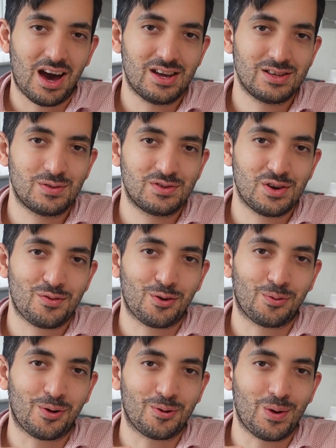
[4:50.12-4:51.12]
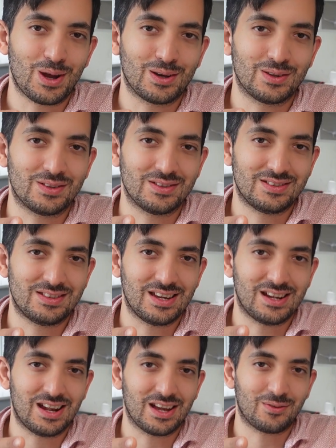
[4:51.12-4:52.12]
This is Gio from Smart Makers. See you
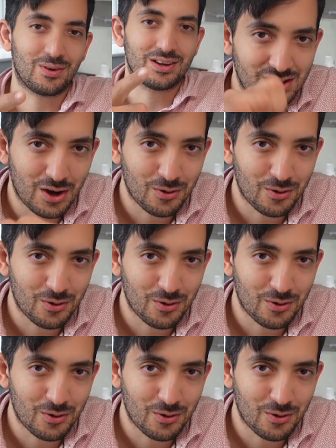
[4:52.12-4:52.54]
in the next one.